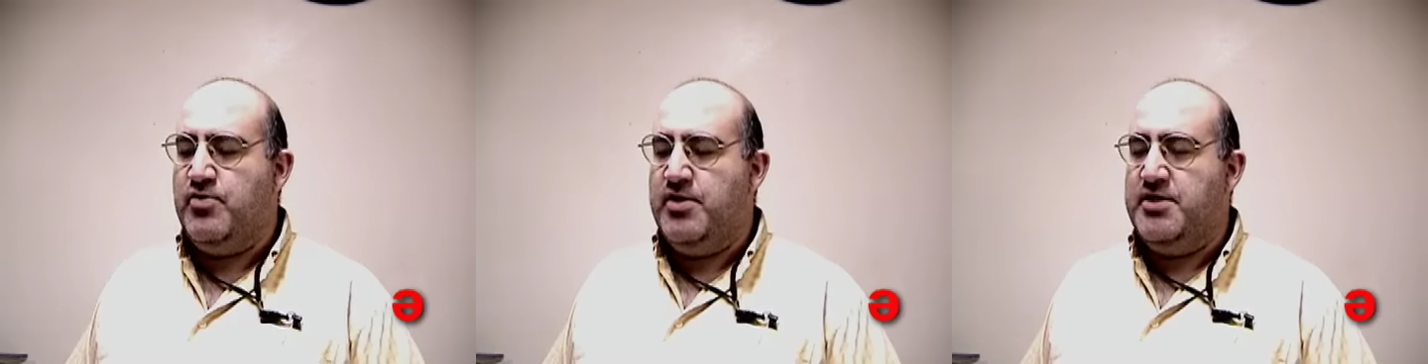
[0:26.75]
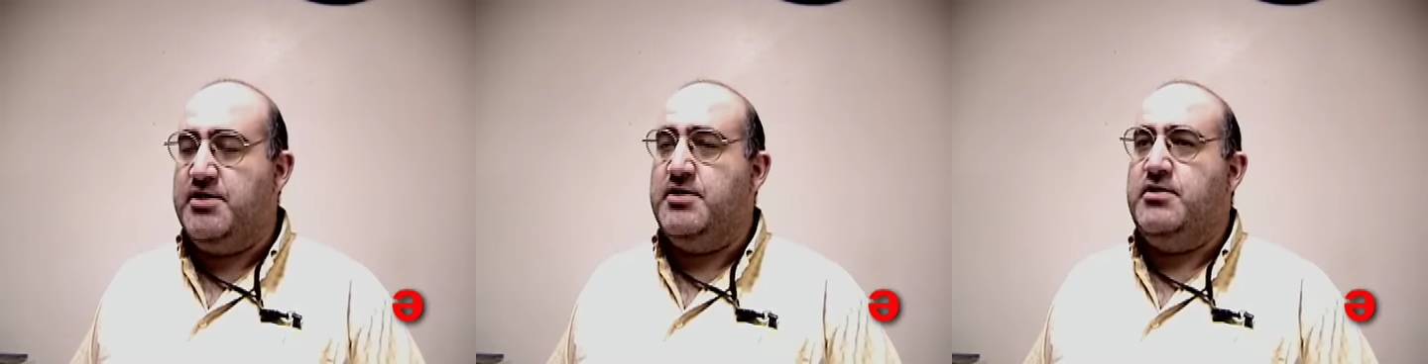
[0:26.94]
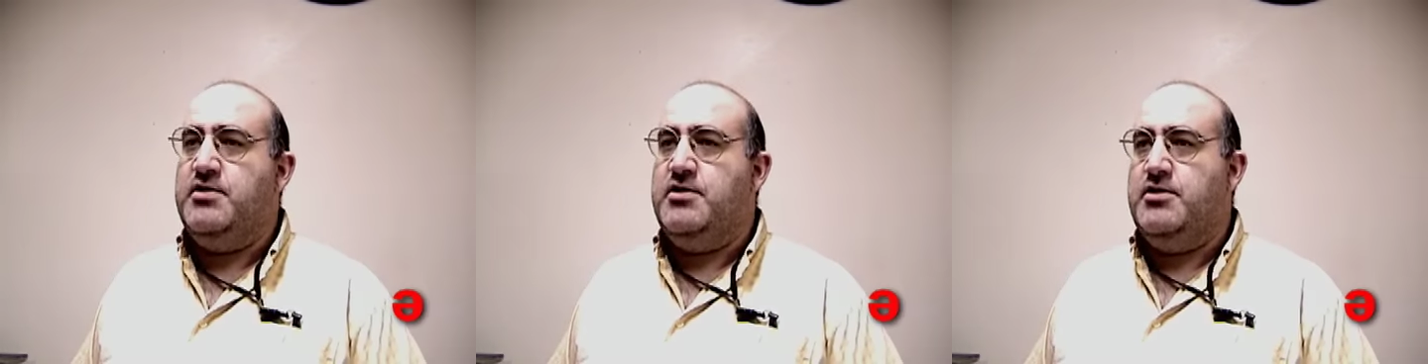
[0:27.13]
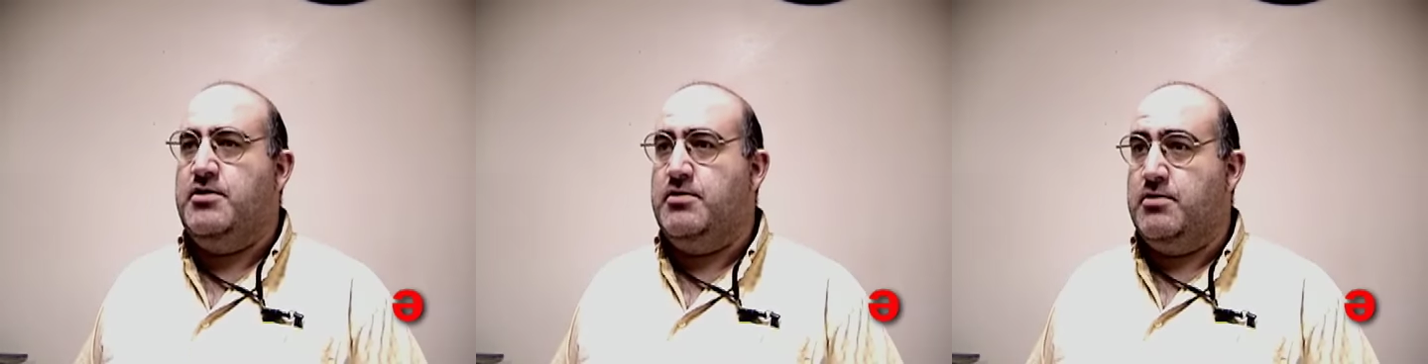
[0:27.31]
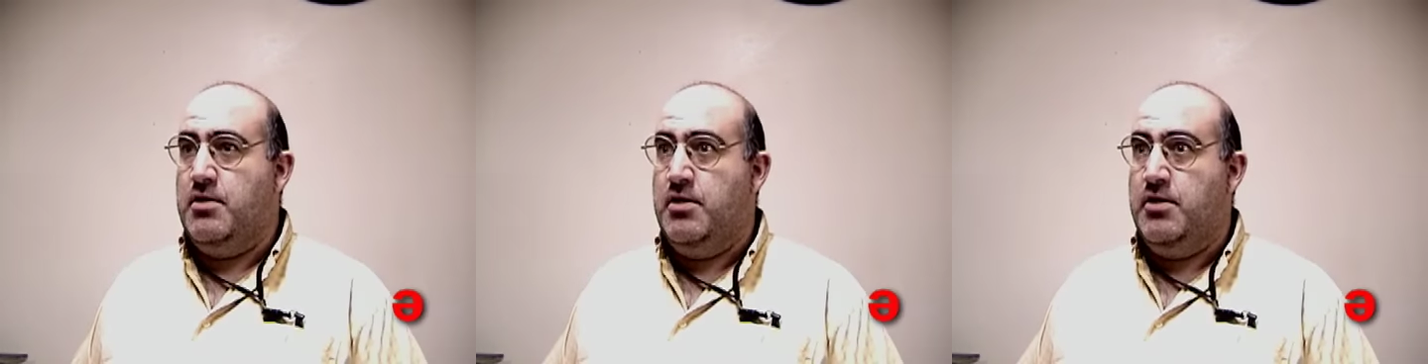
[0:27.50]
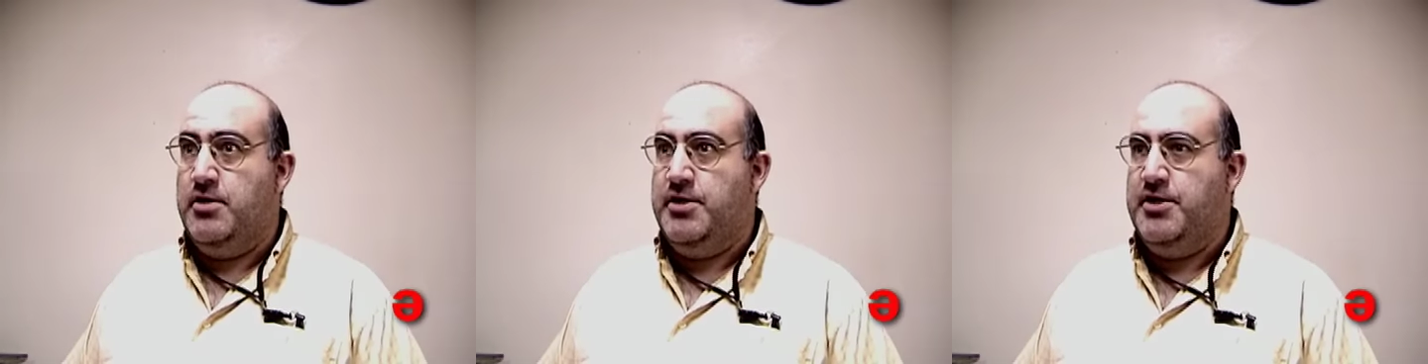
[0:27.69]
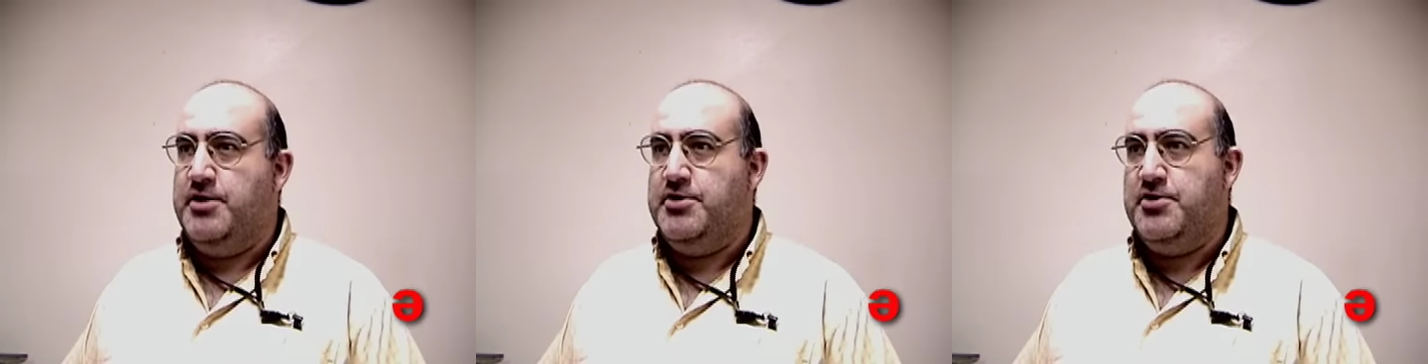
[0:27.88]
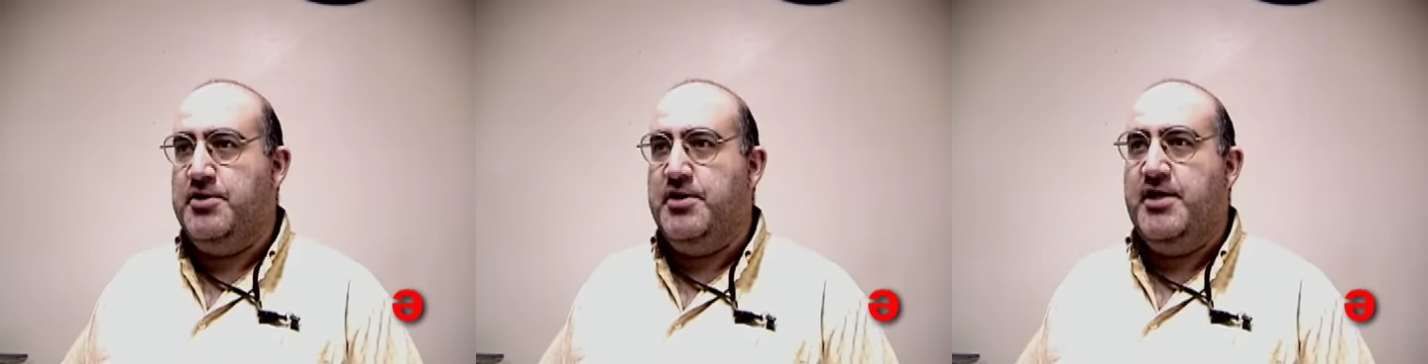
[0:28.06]
presence on the
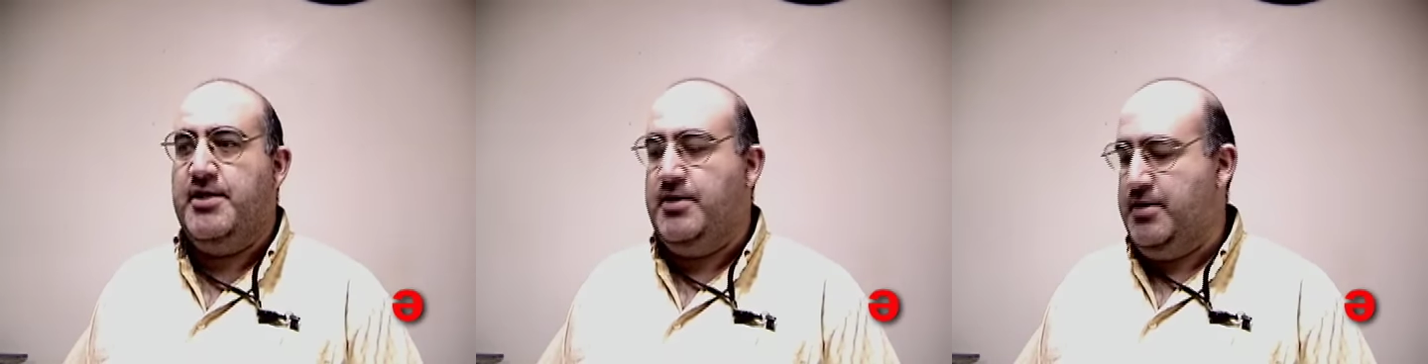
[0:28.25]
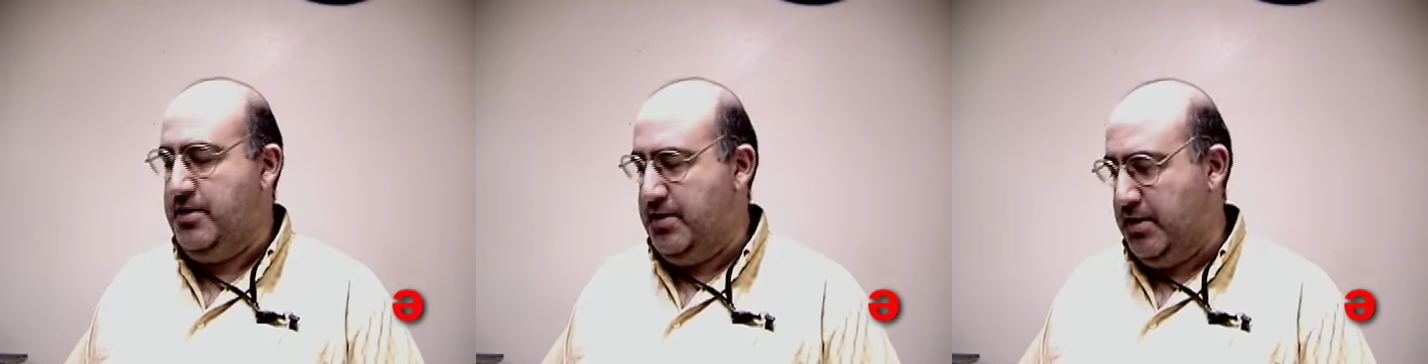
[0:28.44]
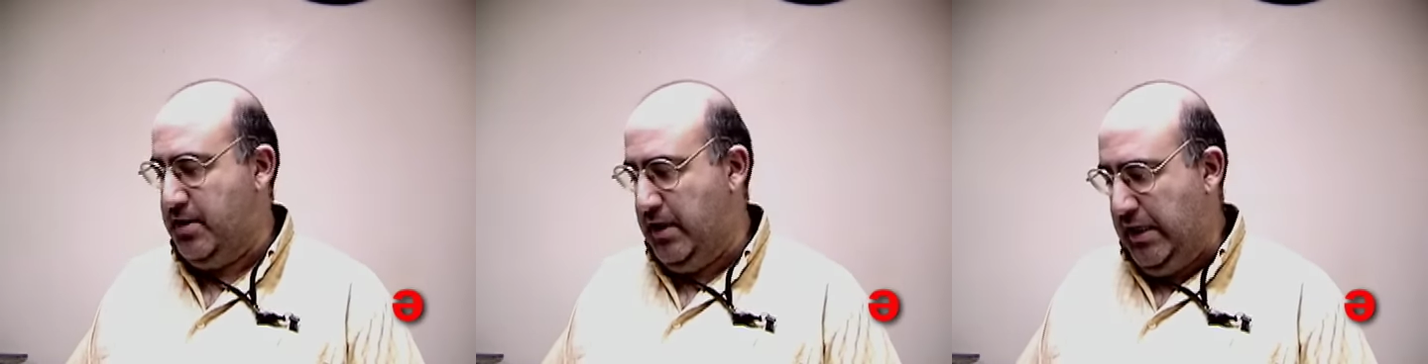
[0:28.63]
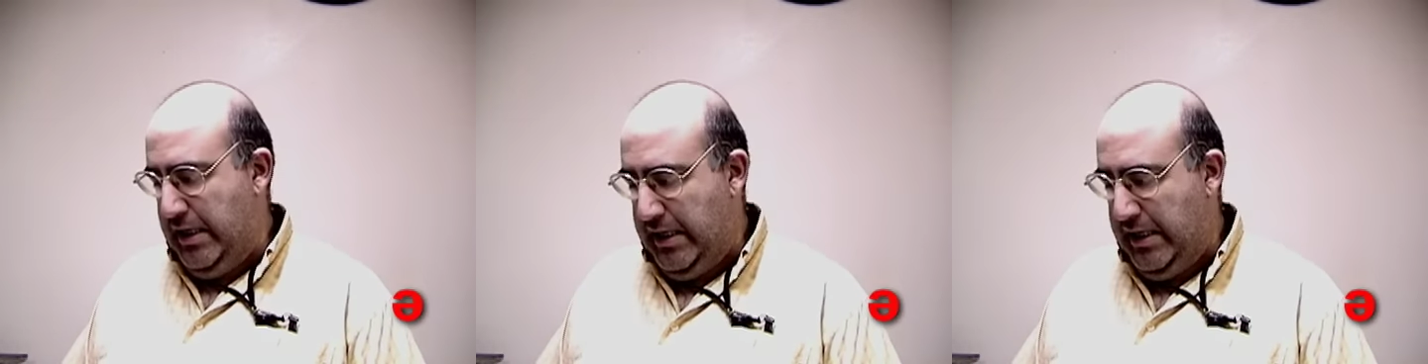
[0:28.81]
internet,